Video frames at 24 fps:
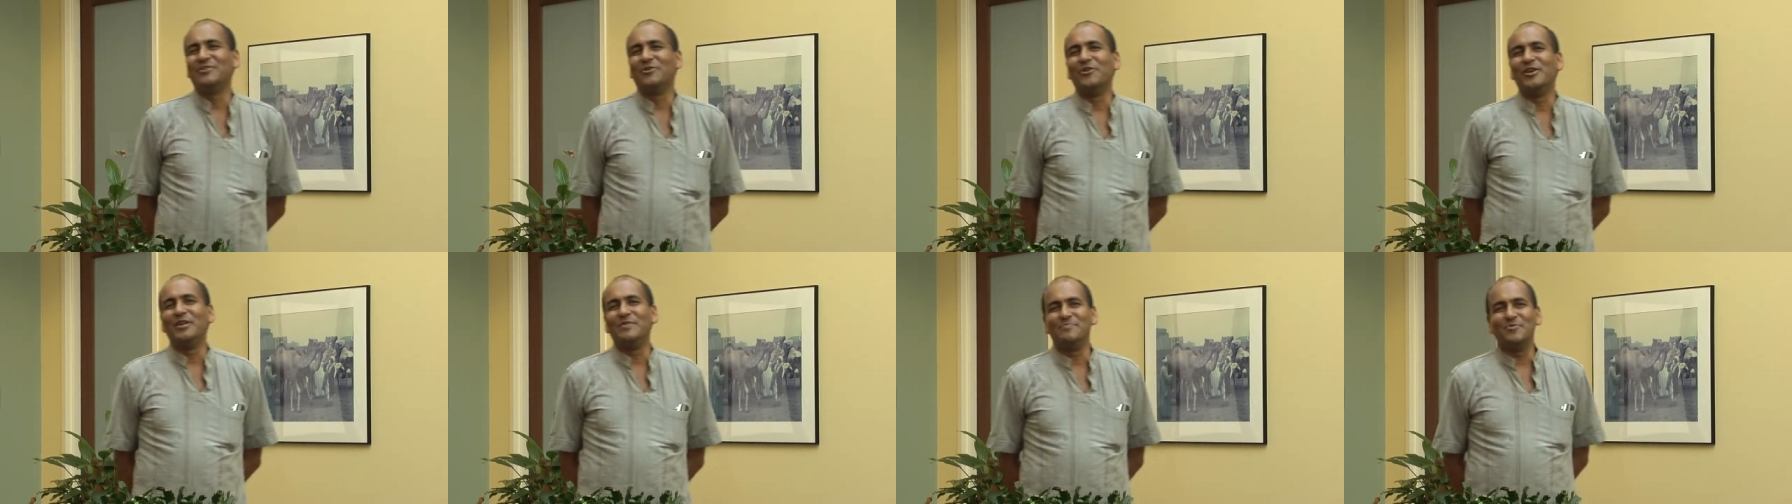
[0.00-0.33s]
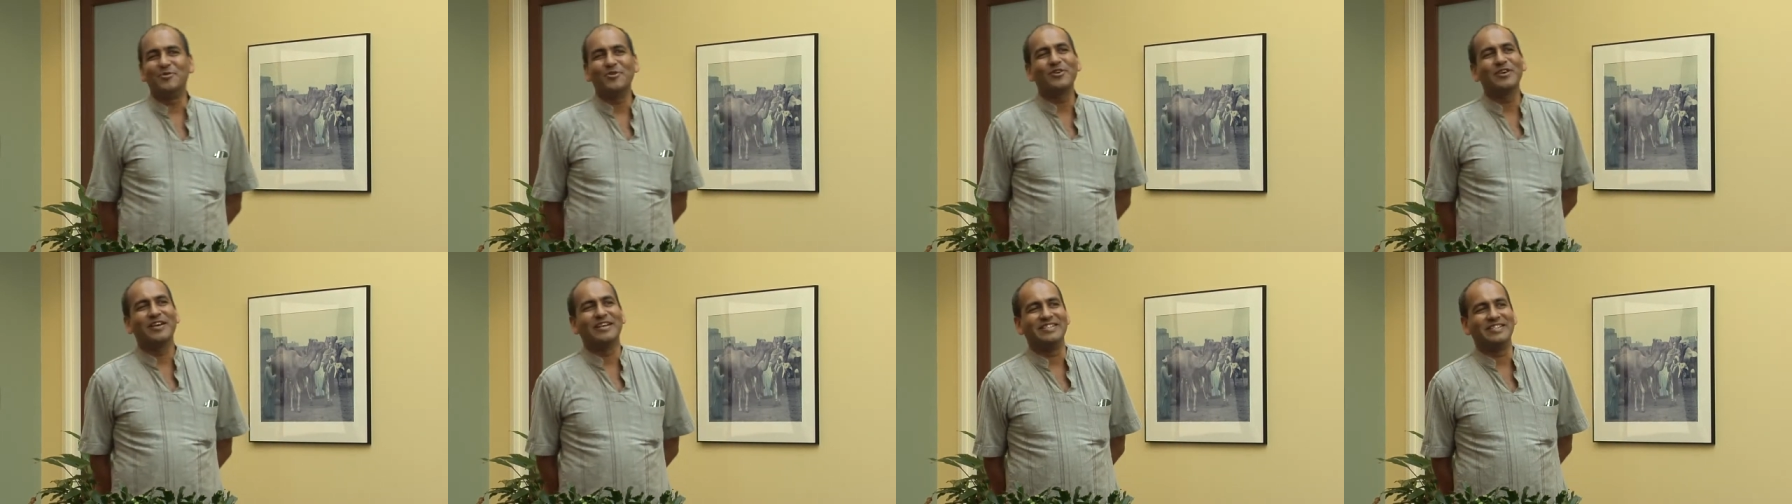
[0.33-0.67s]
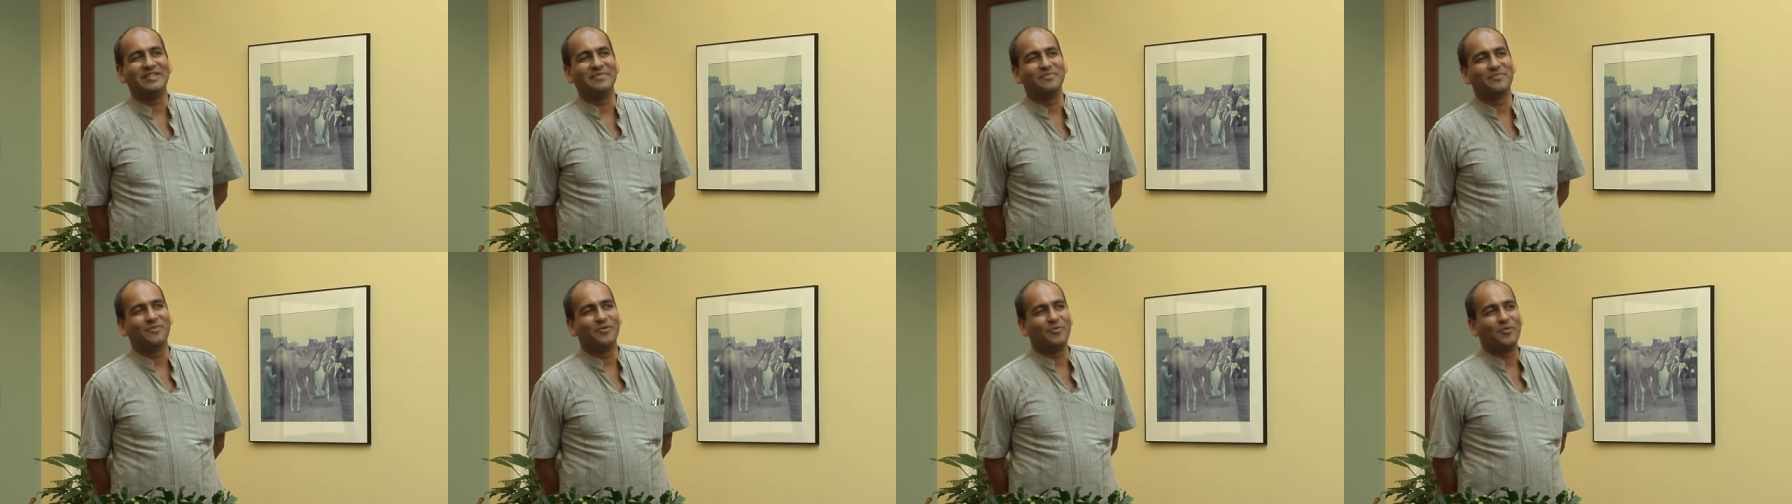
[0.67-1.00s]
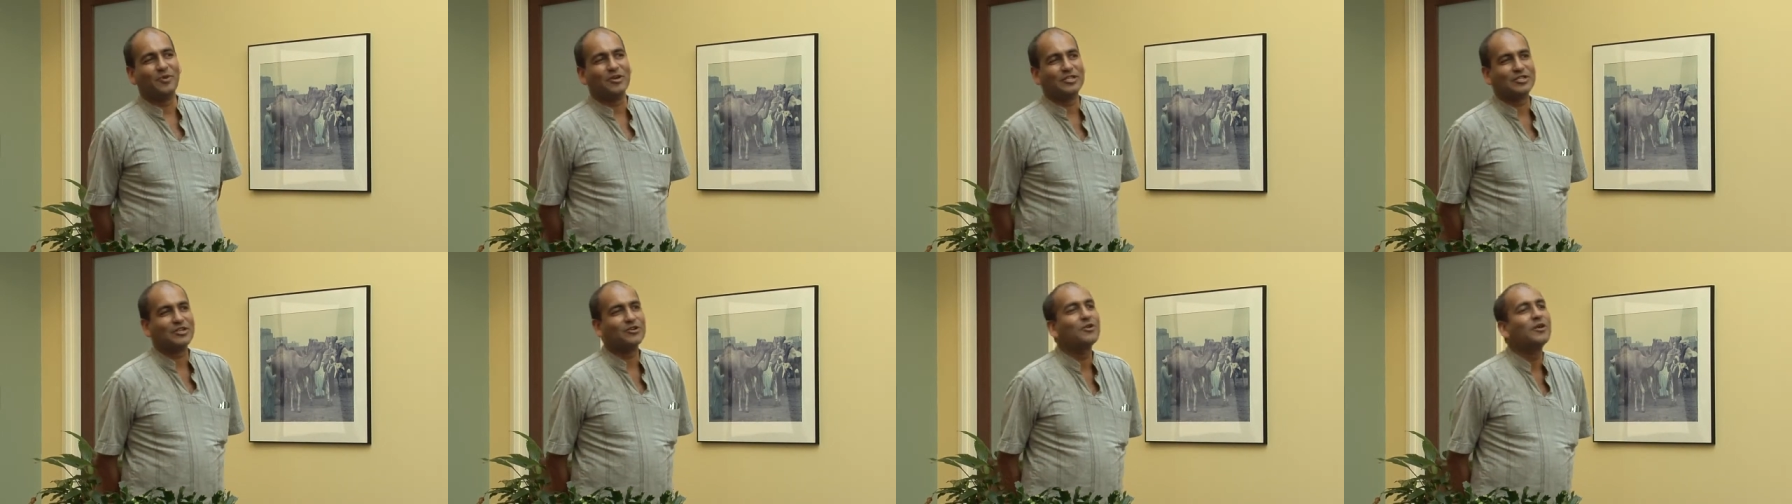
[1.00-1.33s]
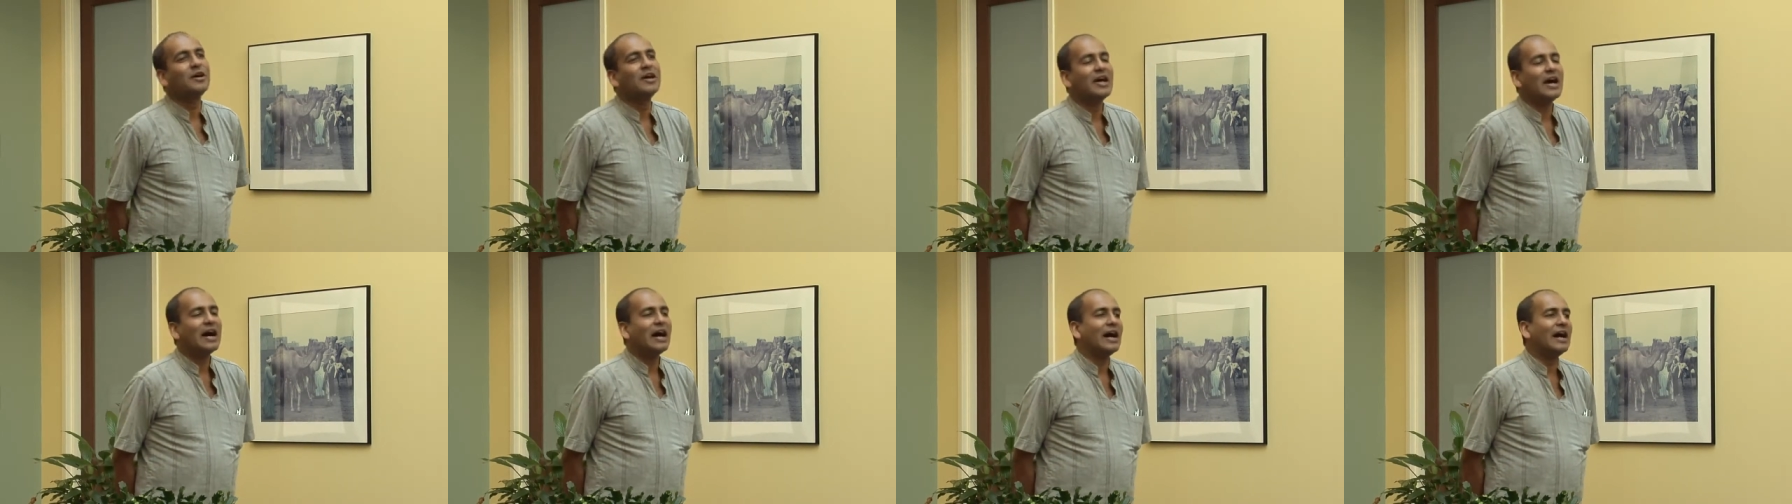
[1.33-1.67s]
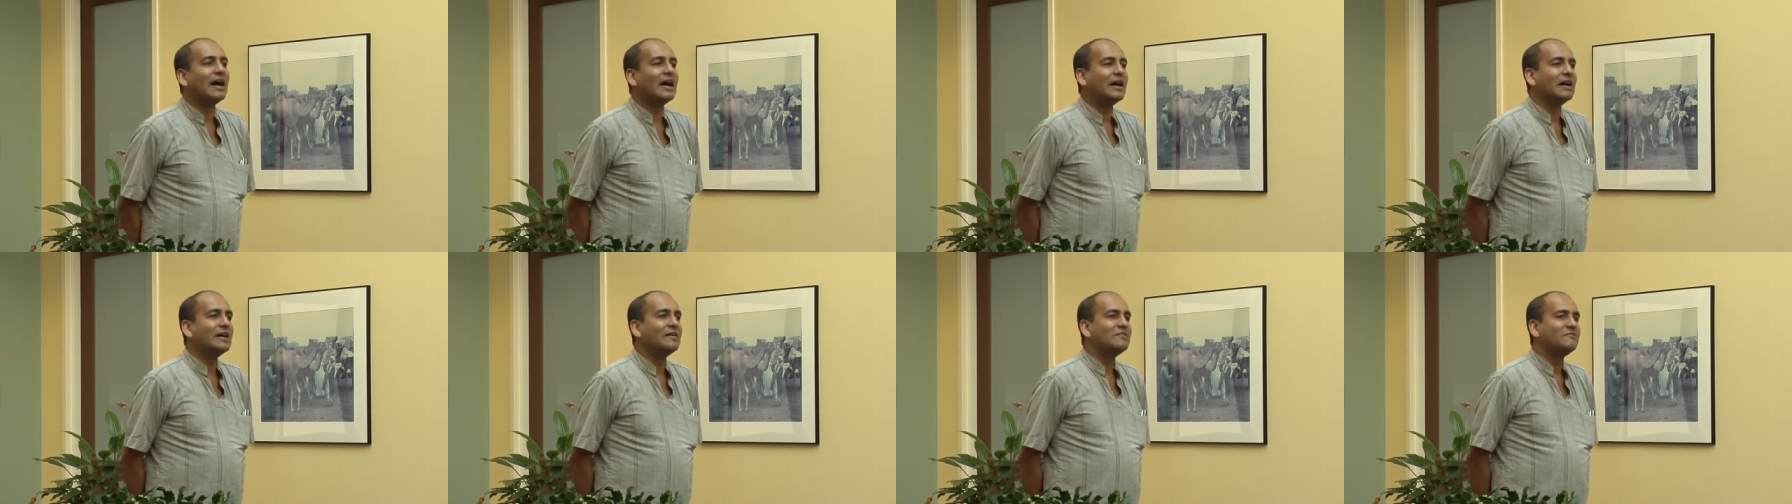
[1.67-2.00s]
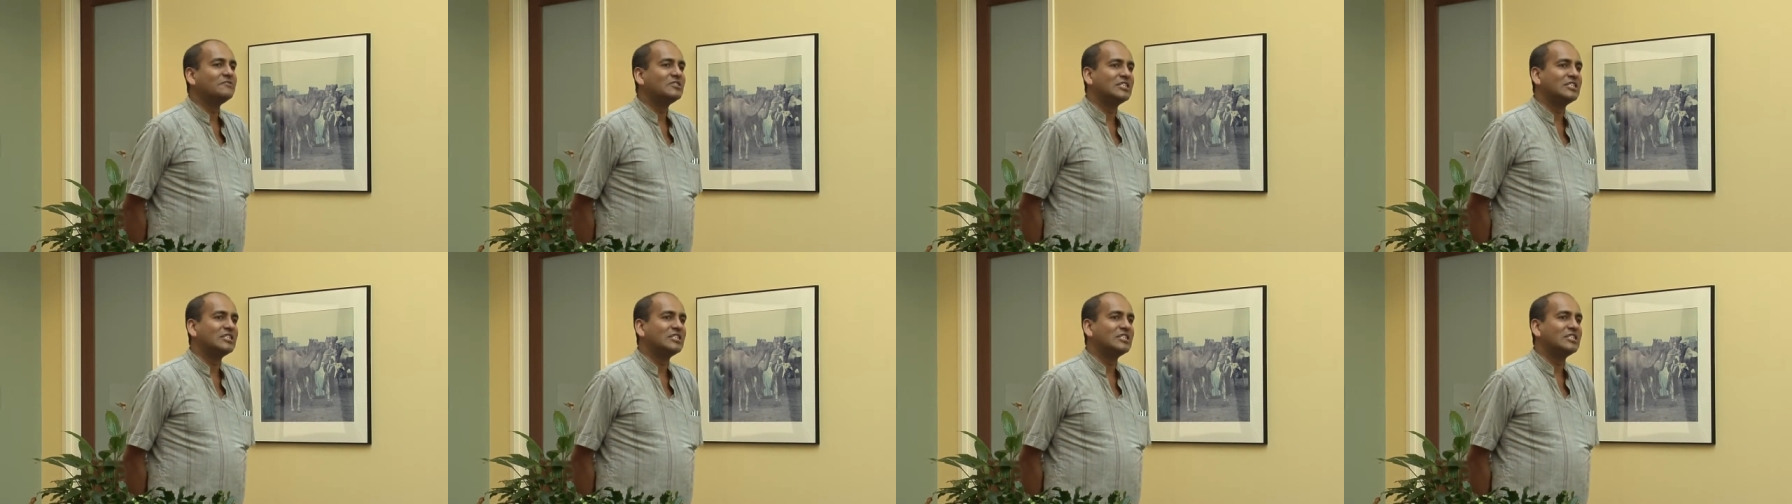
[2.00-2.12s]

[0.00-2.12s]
only book, as he points out, uh,